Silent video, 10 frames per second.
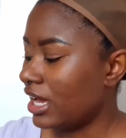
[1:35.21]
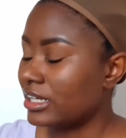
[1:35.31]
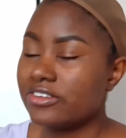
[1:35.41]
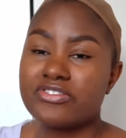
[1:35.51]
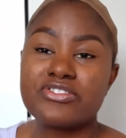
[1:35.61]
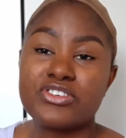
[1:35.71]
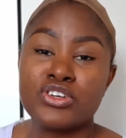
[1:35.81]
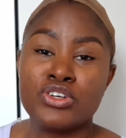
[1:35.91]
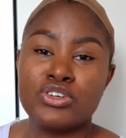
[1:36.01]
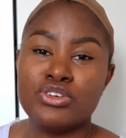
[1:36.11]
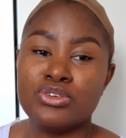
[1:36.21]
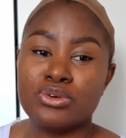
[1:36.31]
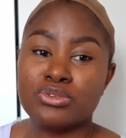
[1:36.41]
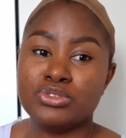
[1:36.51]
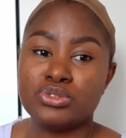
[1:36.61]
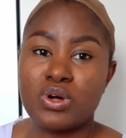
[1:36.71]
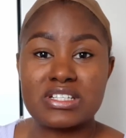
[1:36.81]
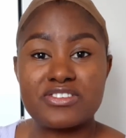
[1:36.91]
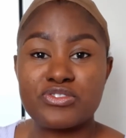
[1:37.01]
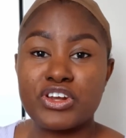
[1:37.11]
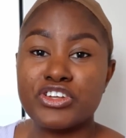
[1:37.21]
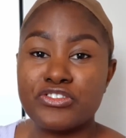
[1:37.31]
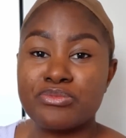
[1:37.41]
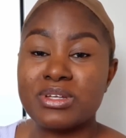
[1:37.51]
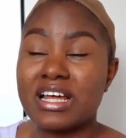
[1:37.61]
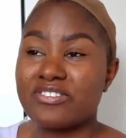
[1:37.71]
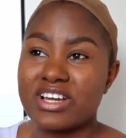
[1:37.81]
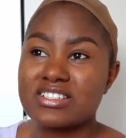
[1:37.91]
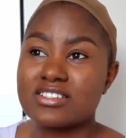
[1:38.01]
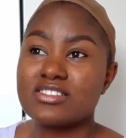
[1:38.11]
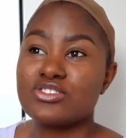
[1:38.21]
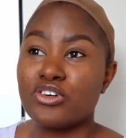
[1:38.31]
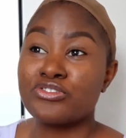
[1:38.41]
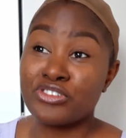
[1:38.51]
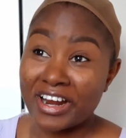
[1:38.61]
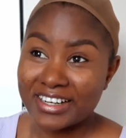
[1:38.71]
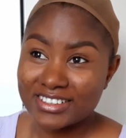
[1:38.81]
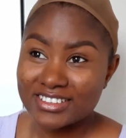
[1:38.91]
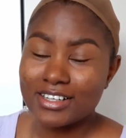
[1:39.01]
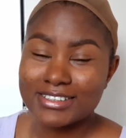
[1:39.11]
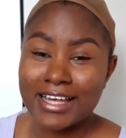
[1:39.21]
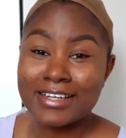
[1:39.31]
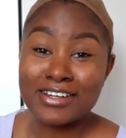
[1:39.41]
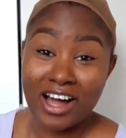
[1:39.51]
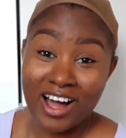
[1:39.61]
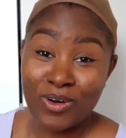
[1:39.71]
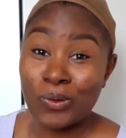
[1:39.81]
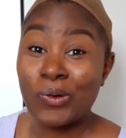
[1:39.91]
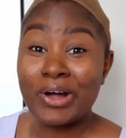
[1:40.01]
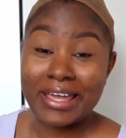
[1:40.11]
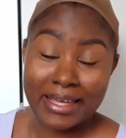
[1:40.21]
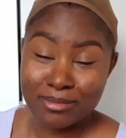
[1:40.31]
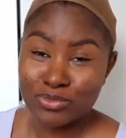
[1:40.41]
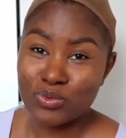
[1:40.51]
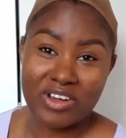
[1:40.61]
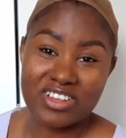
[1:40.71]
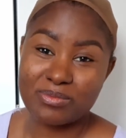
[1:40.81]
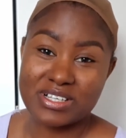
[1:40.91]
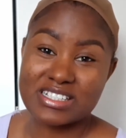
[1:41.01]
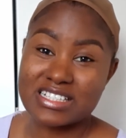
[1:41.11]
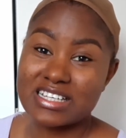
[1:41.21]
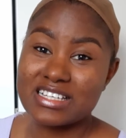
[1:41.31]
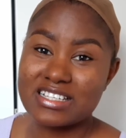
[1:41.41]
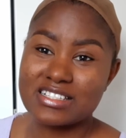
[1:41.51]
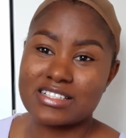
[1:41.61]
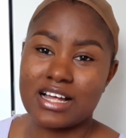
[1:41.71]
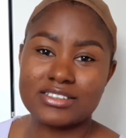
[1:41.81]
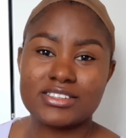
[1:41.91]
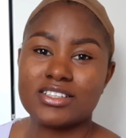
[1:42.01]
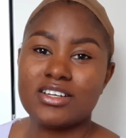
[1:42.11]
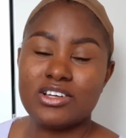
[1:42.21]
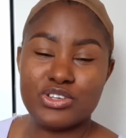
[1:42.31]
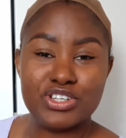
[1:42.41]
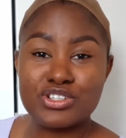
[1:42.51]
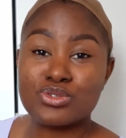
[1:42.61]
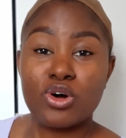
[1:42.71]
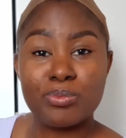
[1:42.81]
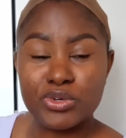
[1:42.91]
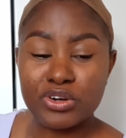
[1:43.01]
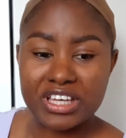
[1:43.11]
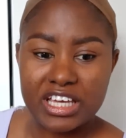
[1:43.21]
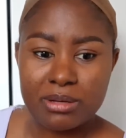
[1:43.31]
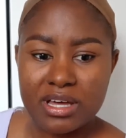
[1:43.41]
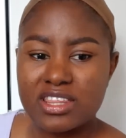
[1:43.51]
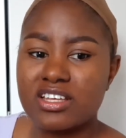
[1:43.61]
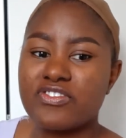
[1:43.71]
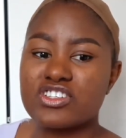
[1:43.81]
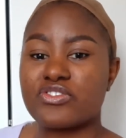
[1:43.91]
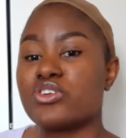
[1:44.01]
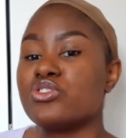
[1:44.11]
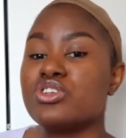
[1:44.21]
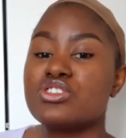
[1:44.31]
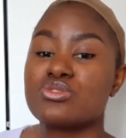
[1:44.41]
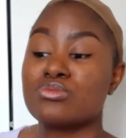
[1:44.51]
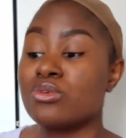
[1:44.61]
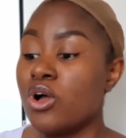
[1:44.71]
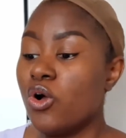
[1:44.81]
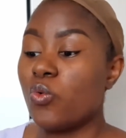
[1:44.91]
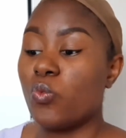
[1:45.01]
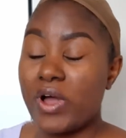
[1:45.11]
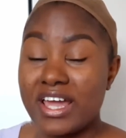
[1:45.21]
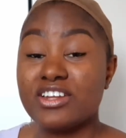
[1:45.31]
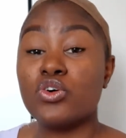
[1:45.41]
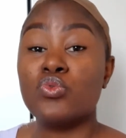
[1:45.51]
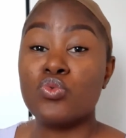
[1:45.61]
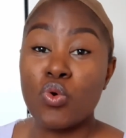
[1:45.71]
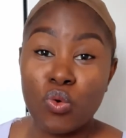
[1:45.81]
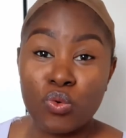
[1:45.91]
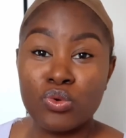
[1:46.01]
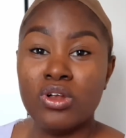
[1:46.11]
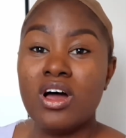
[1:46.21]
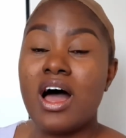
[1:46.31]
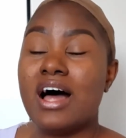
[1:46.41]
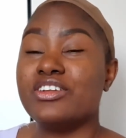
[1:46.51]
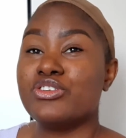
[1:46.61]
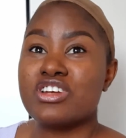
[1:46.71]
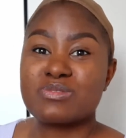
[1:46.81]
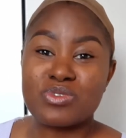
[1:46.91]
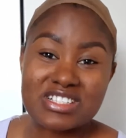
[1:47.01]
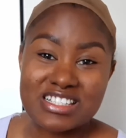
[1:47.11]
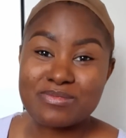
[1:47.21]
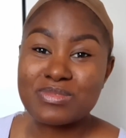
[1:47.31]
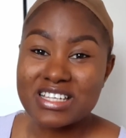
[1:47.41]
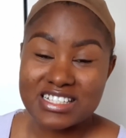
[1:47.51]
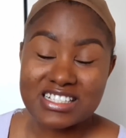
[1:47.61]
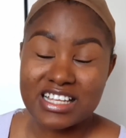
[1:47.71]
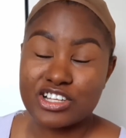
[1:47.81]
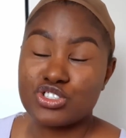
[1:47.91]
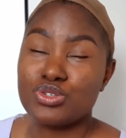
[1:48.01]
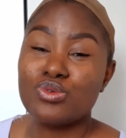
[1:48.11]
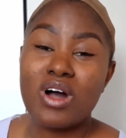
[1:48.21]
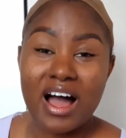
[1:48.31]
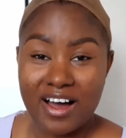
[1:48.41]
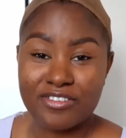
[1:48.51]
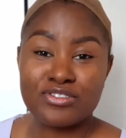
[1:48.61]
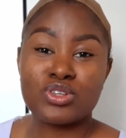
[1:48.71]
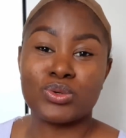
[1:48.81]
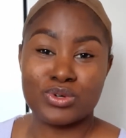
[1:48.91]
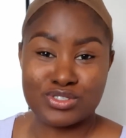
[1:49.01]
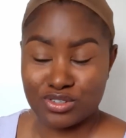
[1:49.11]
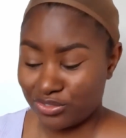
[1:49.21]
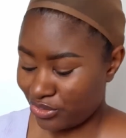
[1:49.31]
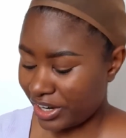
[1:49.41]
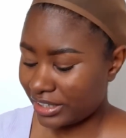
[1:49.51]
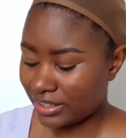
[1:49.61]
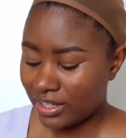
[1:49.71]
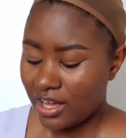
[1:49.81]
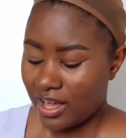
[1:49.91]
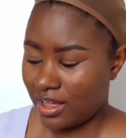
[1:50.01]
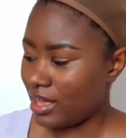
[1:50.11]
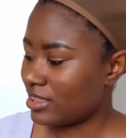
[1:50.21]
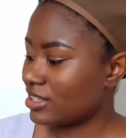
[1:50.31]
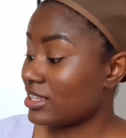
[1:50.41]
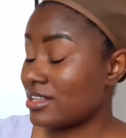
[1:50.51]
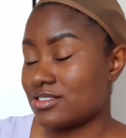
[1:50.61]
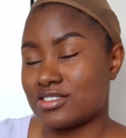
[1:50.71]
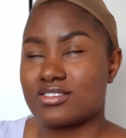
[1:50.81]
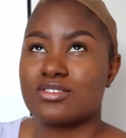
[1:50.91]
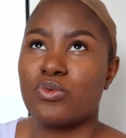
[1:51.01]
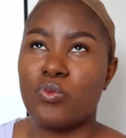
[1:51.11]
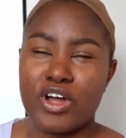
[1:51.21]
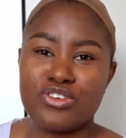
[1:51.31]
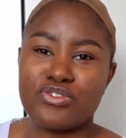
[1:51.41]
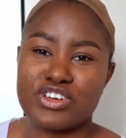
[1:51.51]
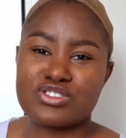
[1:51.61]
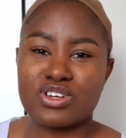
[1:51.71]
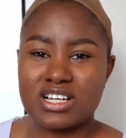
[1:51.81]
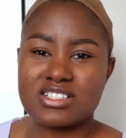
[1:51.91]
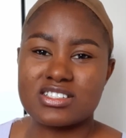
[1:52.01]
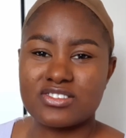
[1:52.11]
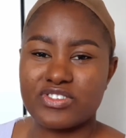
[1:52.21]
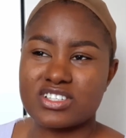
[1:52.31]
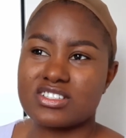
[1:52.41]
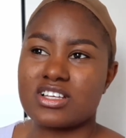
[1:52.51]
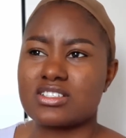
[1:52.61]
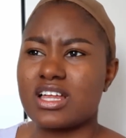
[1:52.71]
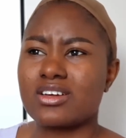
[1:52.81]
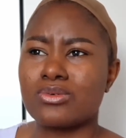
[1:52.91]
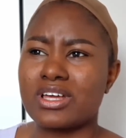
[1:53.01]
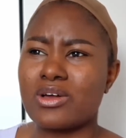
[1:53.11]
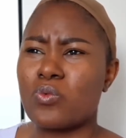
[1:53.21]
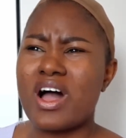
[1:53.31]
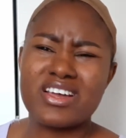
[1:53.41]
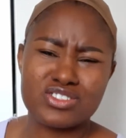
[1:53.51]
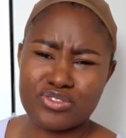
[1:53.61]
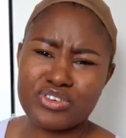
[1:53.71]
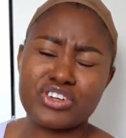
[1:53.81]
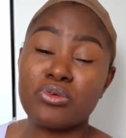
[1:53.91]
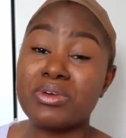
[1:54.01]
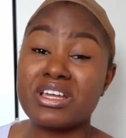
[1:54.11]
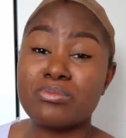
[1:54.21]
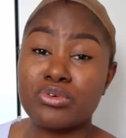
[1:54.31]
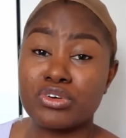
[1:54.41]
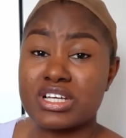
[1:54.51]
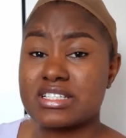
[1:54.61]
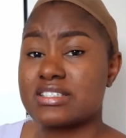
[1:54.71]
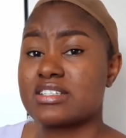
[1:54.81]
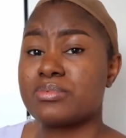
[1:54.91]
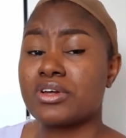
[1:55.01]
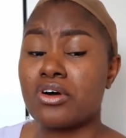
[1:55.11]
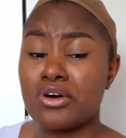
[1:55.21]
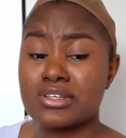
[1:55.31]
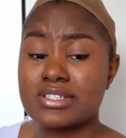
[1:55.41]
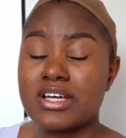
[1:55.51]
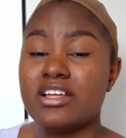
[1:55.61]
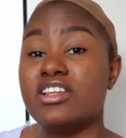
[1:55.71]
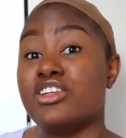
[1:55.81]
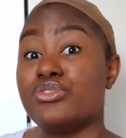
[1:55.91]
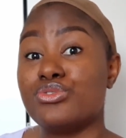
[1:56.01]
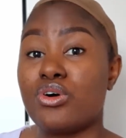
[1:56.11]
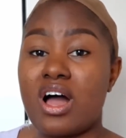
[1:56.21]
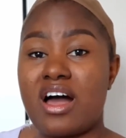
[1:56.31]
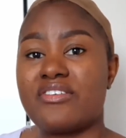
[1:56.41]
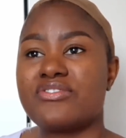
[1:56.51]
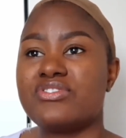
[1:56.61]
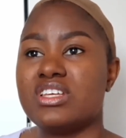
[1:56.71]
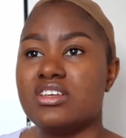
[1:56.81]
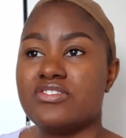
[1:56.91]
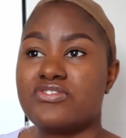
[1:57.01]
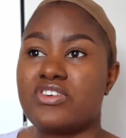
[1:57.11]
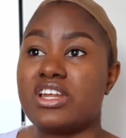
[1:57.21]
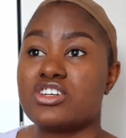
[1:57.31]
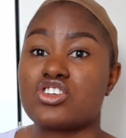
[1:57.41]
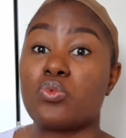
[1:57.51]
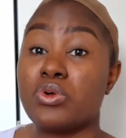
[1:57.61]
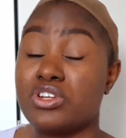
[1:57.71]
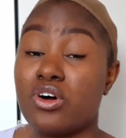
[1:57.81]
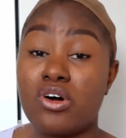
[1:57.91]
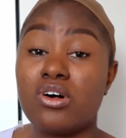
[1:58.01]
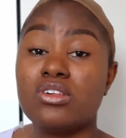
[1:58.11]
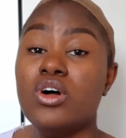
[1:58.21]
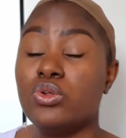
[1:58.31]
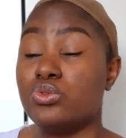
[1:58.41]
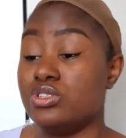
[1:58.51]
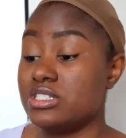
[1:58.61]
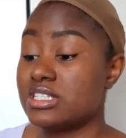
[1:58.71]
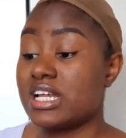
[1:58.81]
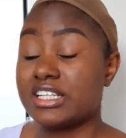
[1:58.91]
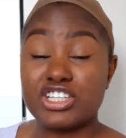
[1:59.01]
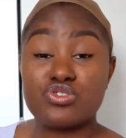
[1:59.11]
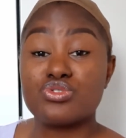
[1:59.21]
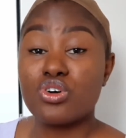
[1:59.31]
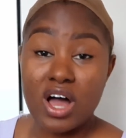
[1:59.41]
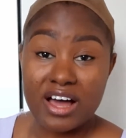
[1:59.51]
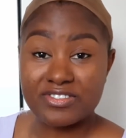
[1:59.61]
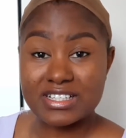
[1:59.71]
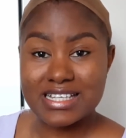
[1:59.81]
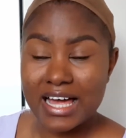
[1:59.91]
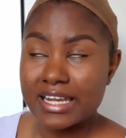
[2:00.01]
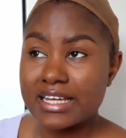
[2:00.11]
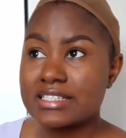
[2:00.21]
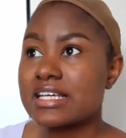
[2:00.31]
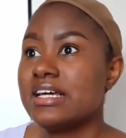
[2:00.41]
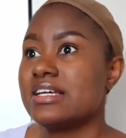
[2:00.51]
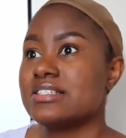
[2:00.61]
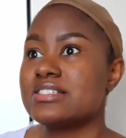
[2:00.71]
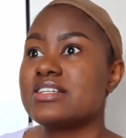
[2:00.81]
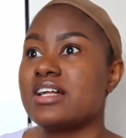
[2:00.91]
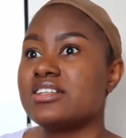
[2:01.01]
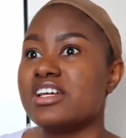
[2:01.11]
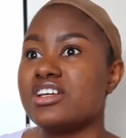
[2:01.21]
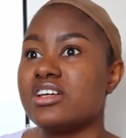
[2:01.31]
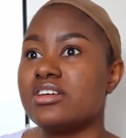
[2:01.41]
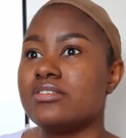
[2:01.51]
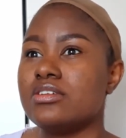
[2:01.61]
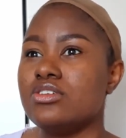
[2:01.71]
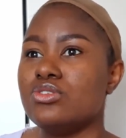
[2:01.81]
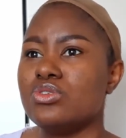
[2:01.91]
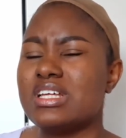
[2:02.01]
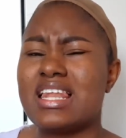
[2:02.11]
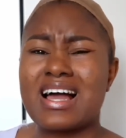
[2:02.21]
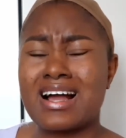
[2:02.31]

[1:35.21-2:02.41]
And if you as a friend, you've been advising your friend, telling her or him, whoever the person is, that you need to up your game. I think first of all you need to weigh the role and the responsibility that you have towards your friend. I think that is where you first look at it in the first instance, like, okay, why is your friend not making progress? Is it because they do not have the financial wherewithal? Is it that they do not have the talent? Is it that they they lack